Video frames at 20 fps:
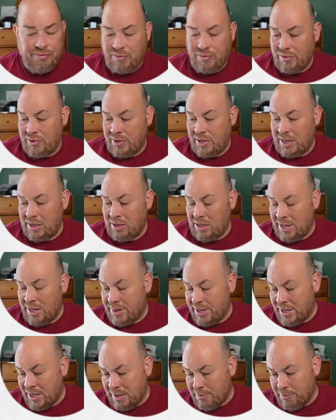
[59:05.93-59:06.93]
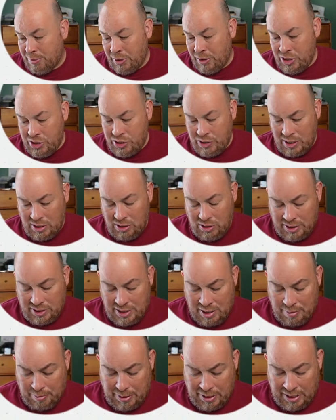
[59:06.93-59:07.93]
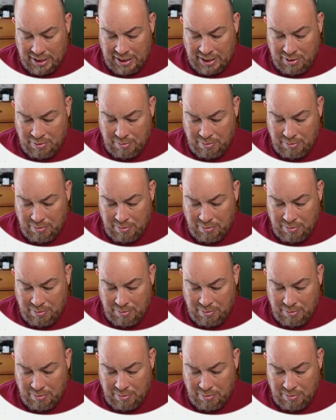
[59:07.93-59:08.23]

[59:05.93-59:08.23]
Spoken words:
I'm pretty sure I looked up at how